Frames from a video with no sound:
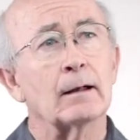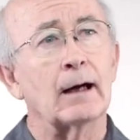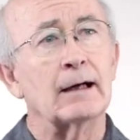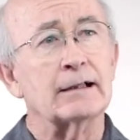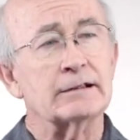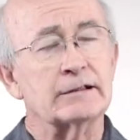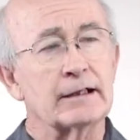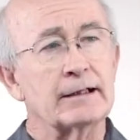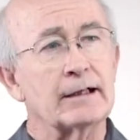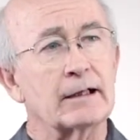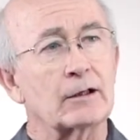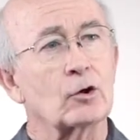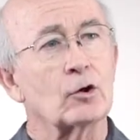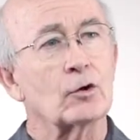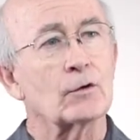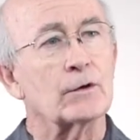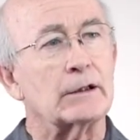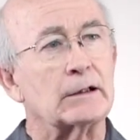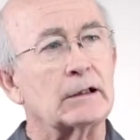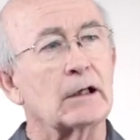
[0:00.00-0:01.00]
Isaiah,
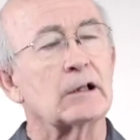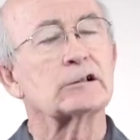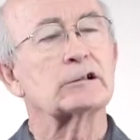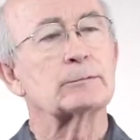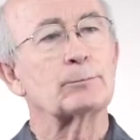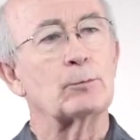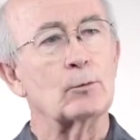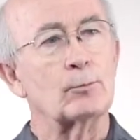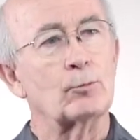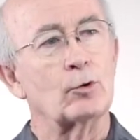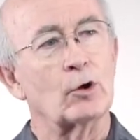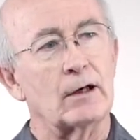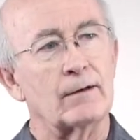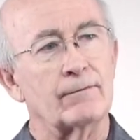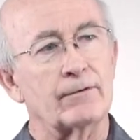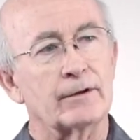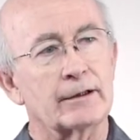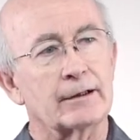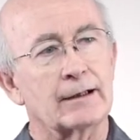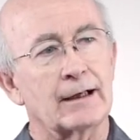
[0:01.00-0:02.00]
called the gospel
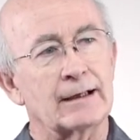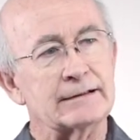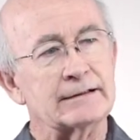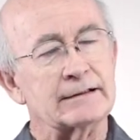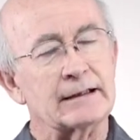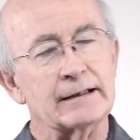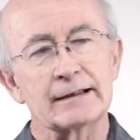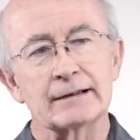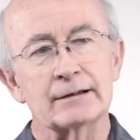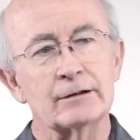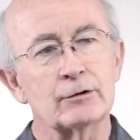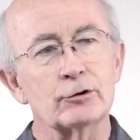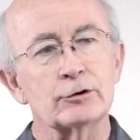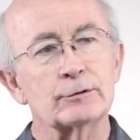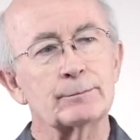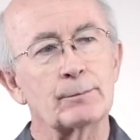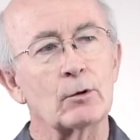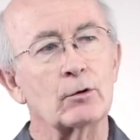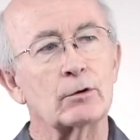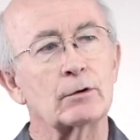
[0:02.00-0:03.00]
prophet, Isaiah, who
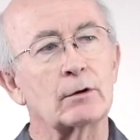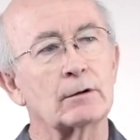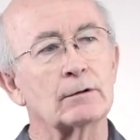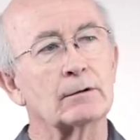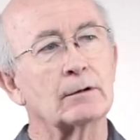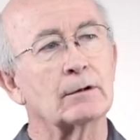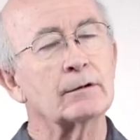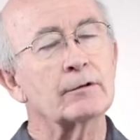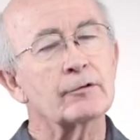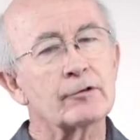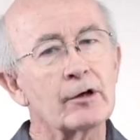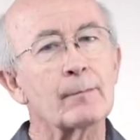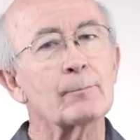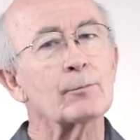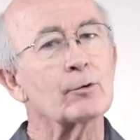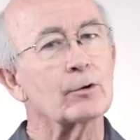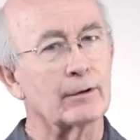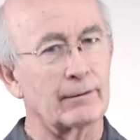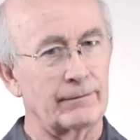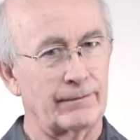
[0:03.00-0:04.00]
spoke a
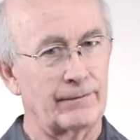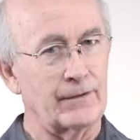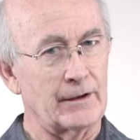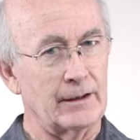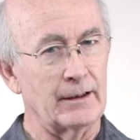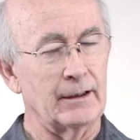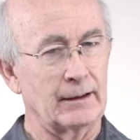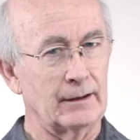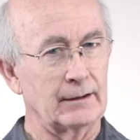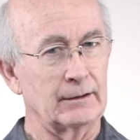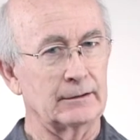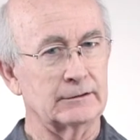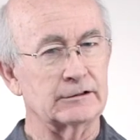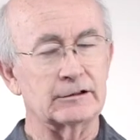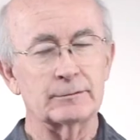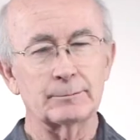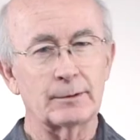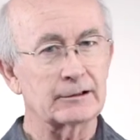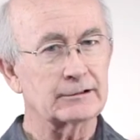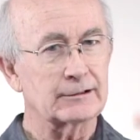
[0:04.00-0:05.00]
number of things,
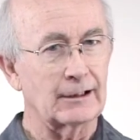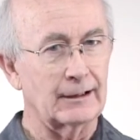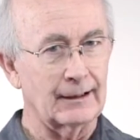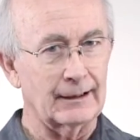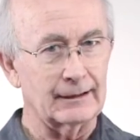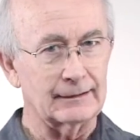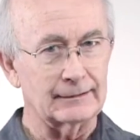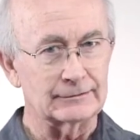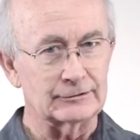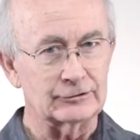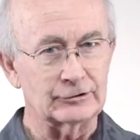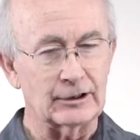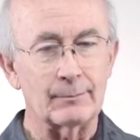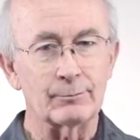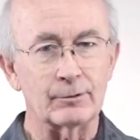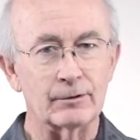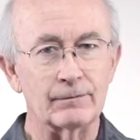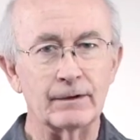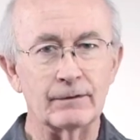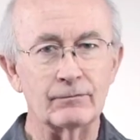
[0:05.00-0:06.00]
especially like
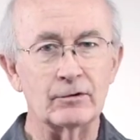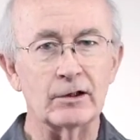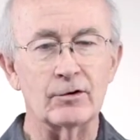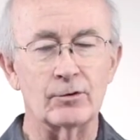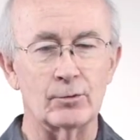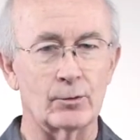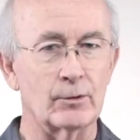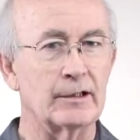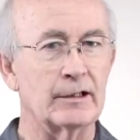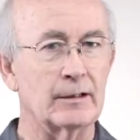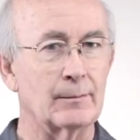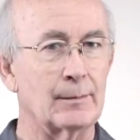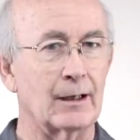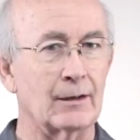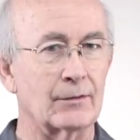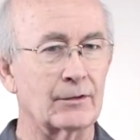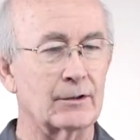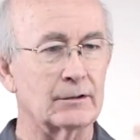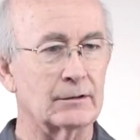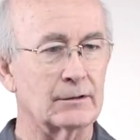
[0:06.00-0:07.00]
chapter 53
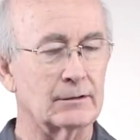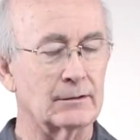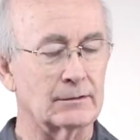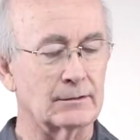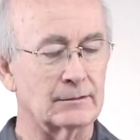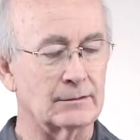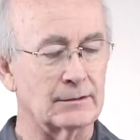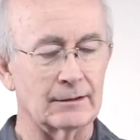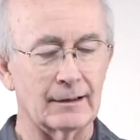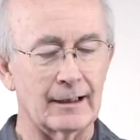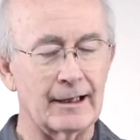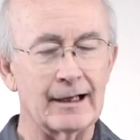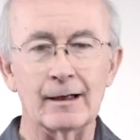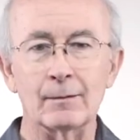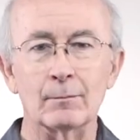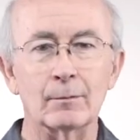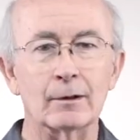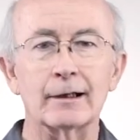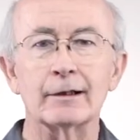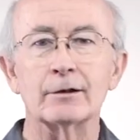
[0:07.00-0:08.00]
about the, the
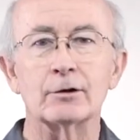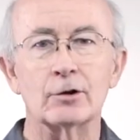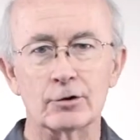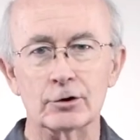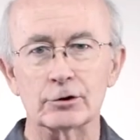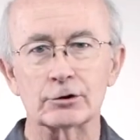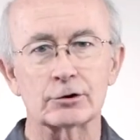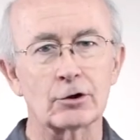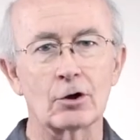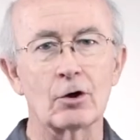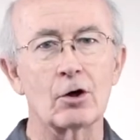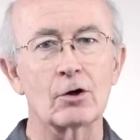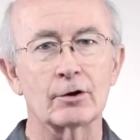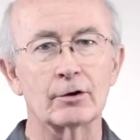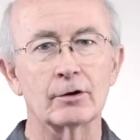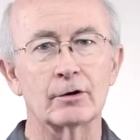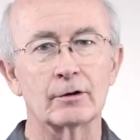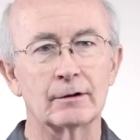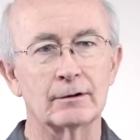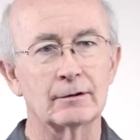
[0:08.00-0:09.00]
lamb led to the
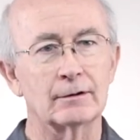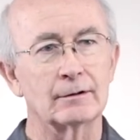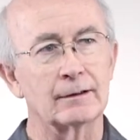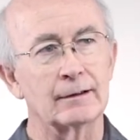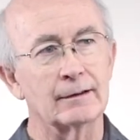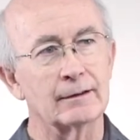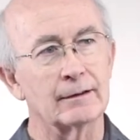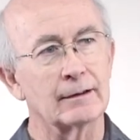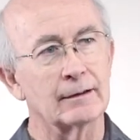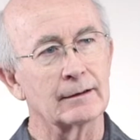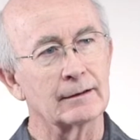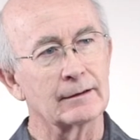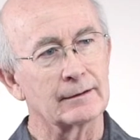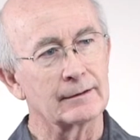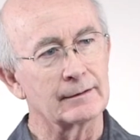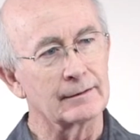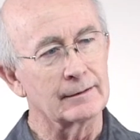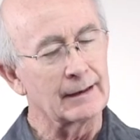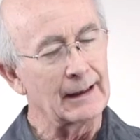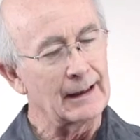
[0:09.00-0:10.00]
slaughter and, and
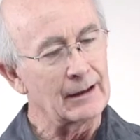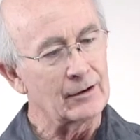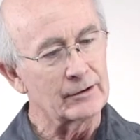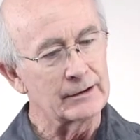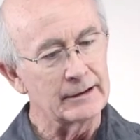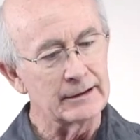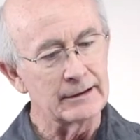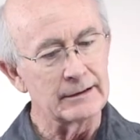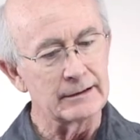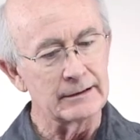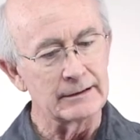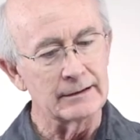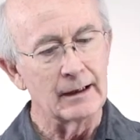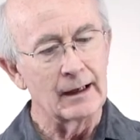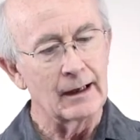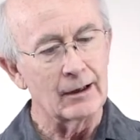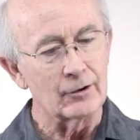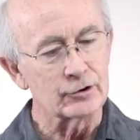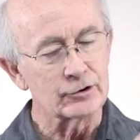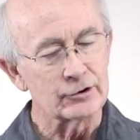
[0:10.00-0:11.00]
uh, how he,
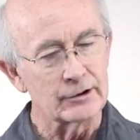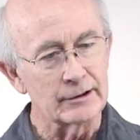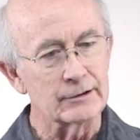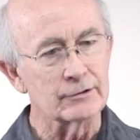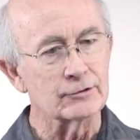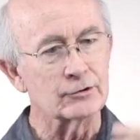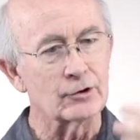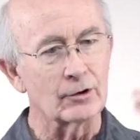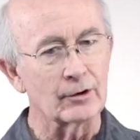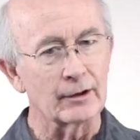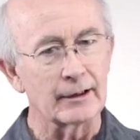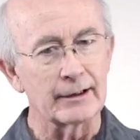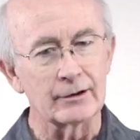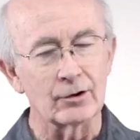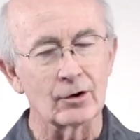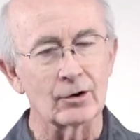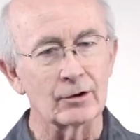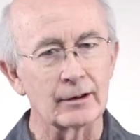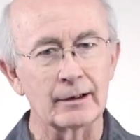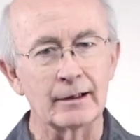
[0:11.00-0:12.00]
our sins are
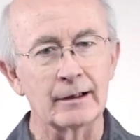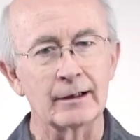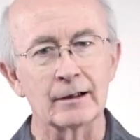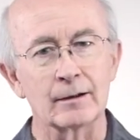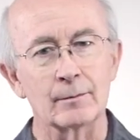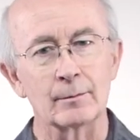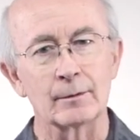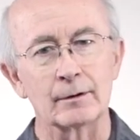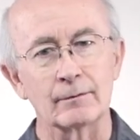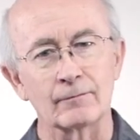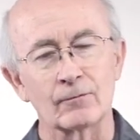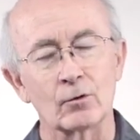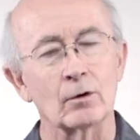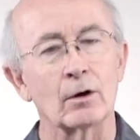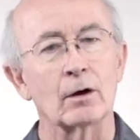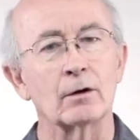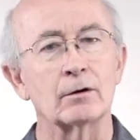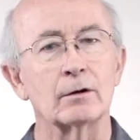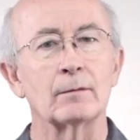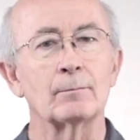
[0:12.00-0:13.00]
laid on him and
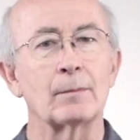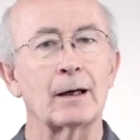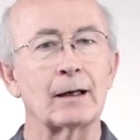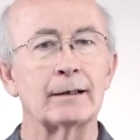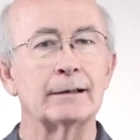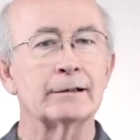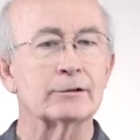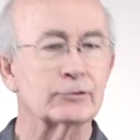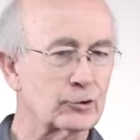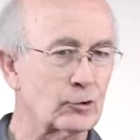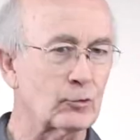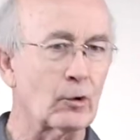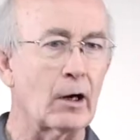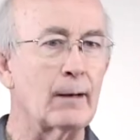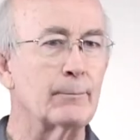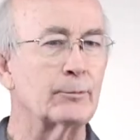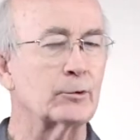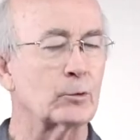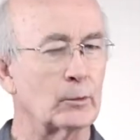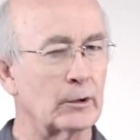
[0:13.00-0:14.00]
for our, by his
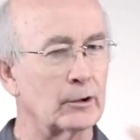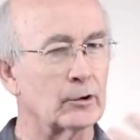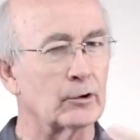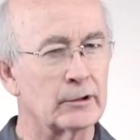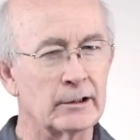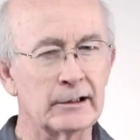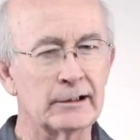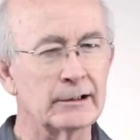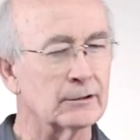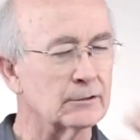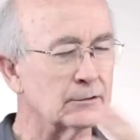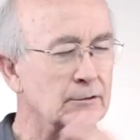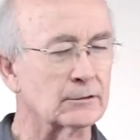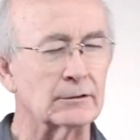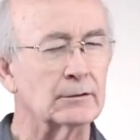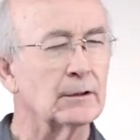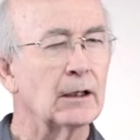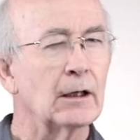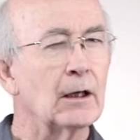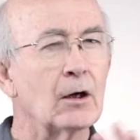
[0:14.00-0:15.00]
stripes we are healed
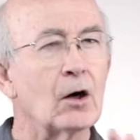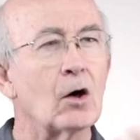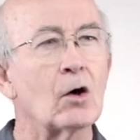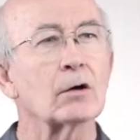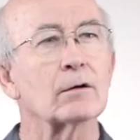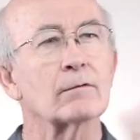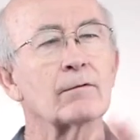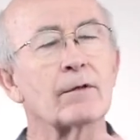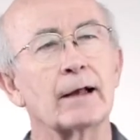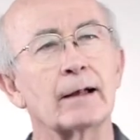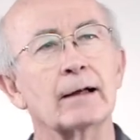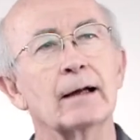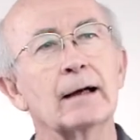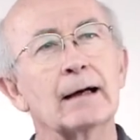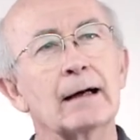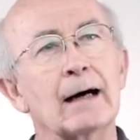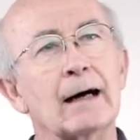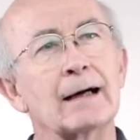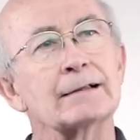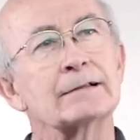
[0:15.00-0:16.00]
all of that.
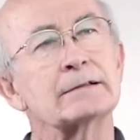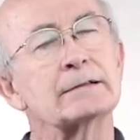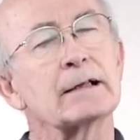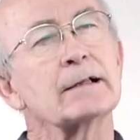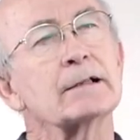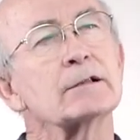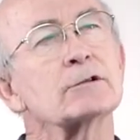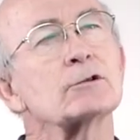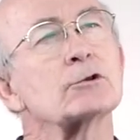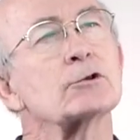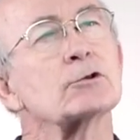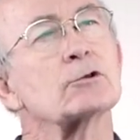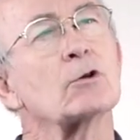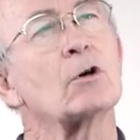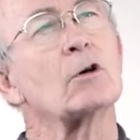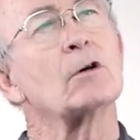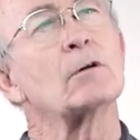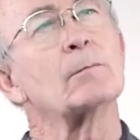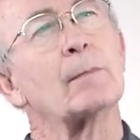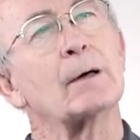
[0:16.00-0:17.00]
Isaiah
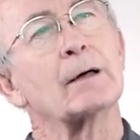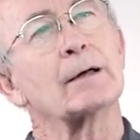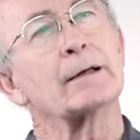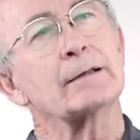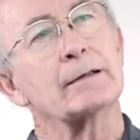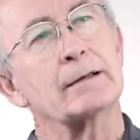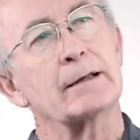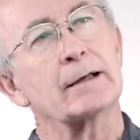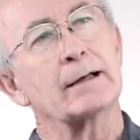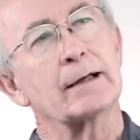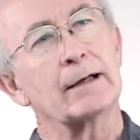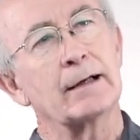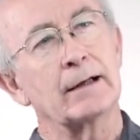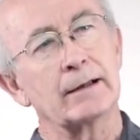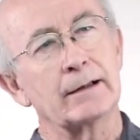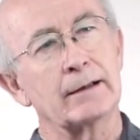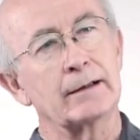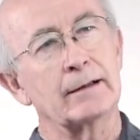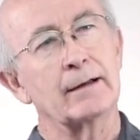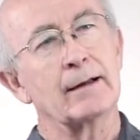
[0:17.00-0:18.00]
saw my
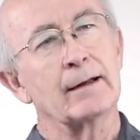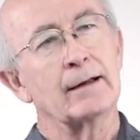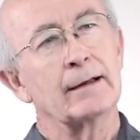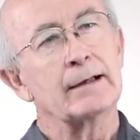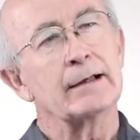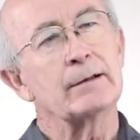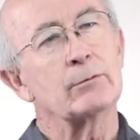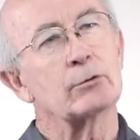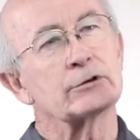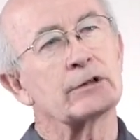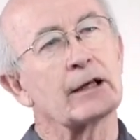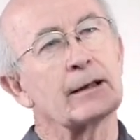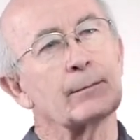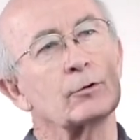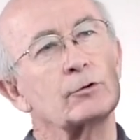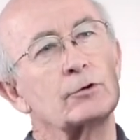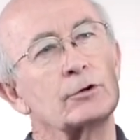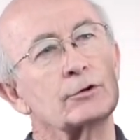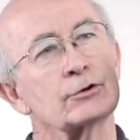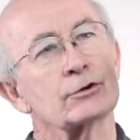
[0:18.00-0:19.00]
day. He was
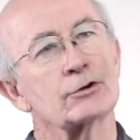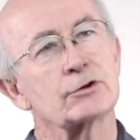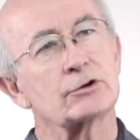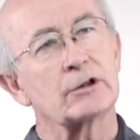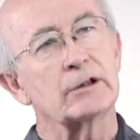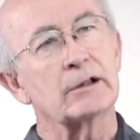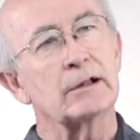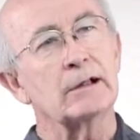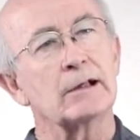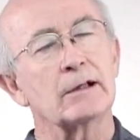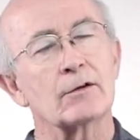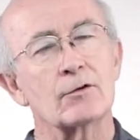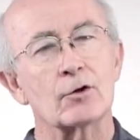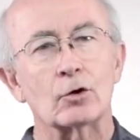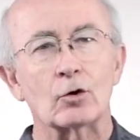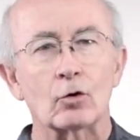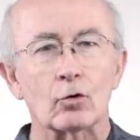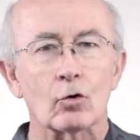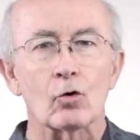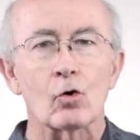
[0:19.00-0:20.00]
able to see
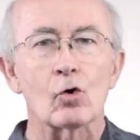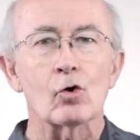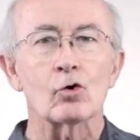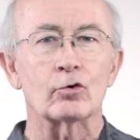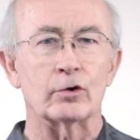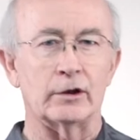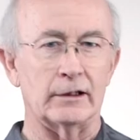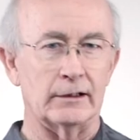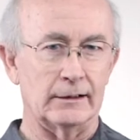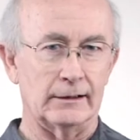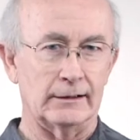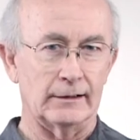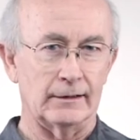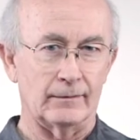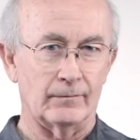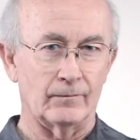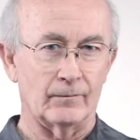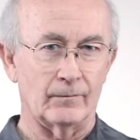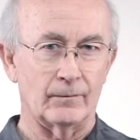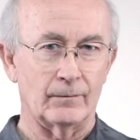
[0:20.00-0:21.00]
the glory
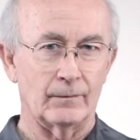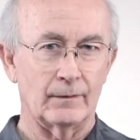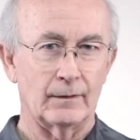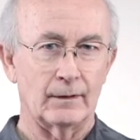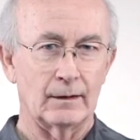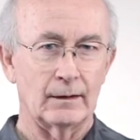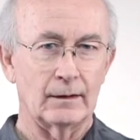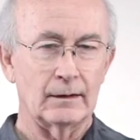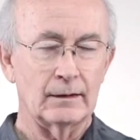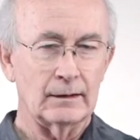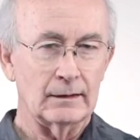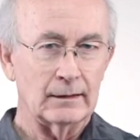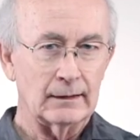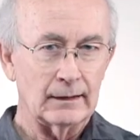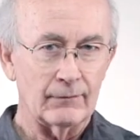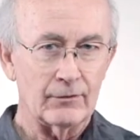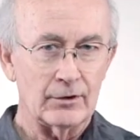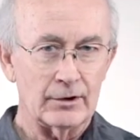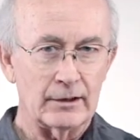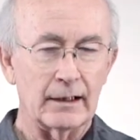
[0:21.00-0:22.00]

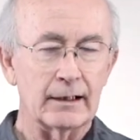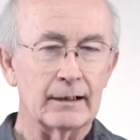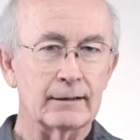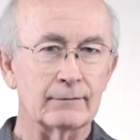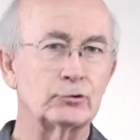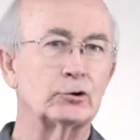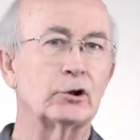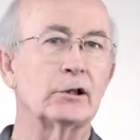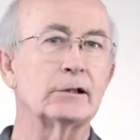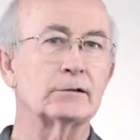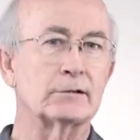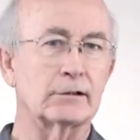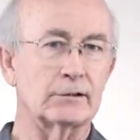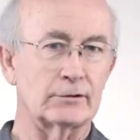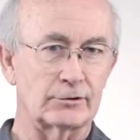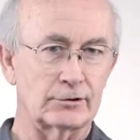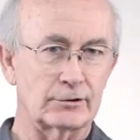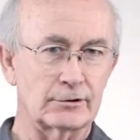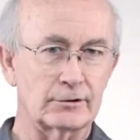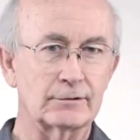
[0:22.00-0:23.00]
of the day of
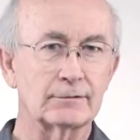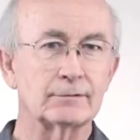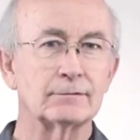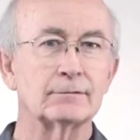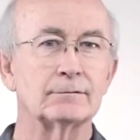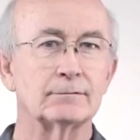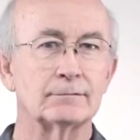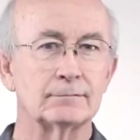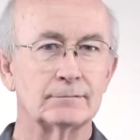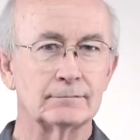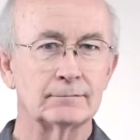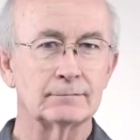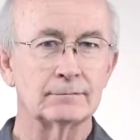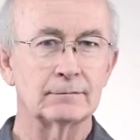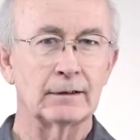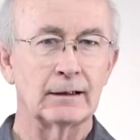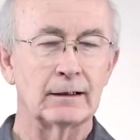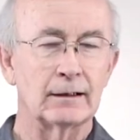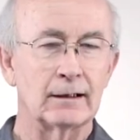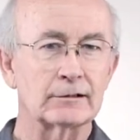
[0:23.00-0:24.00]
Jesus.
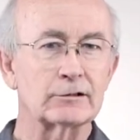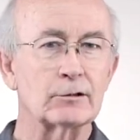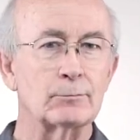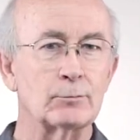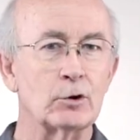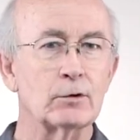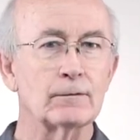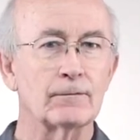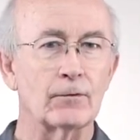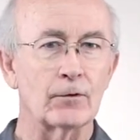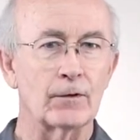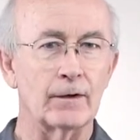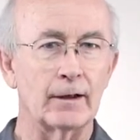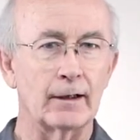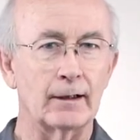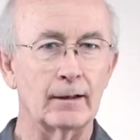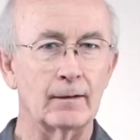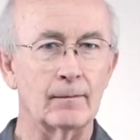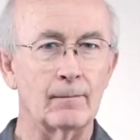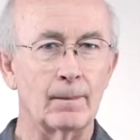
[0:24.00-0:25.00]
That's a beautiful
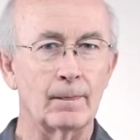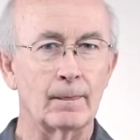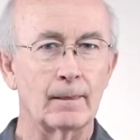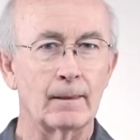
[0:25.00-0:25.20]
thing.